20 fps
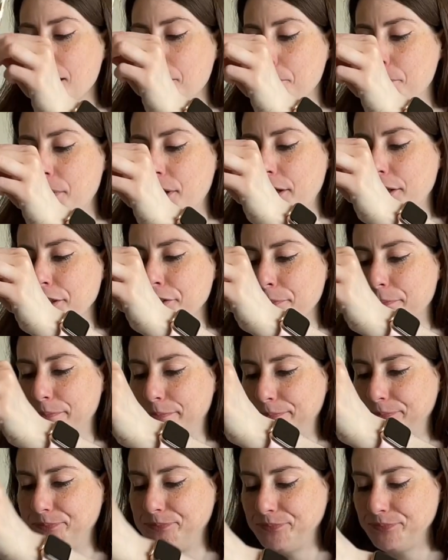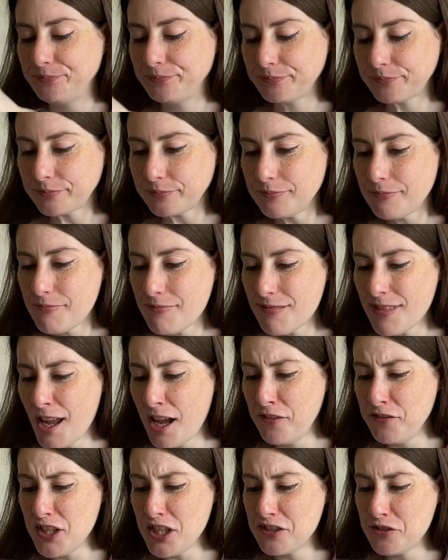But
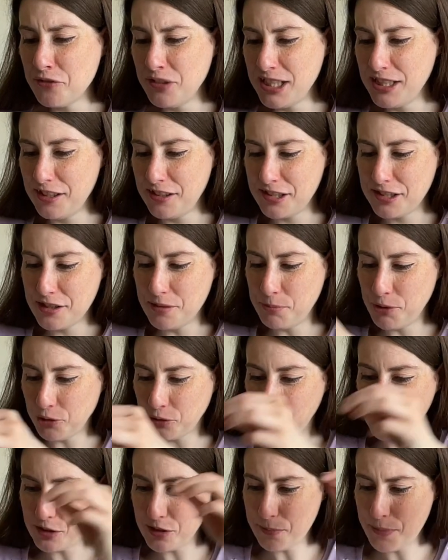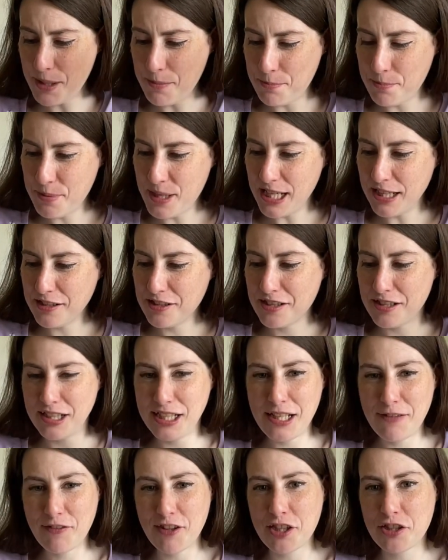I've just realised the bottle's a bit big to
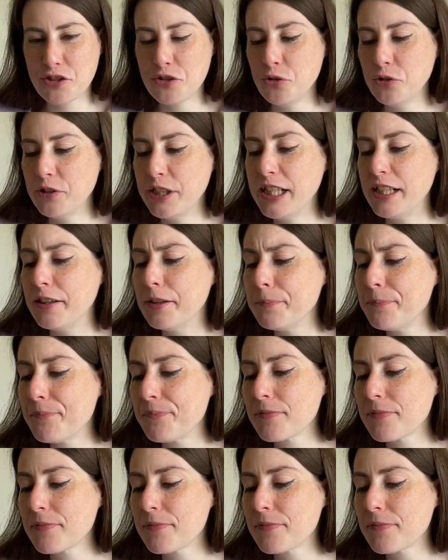leave the straw in it.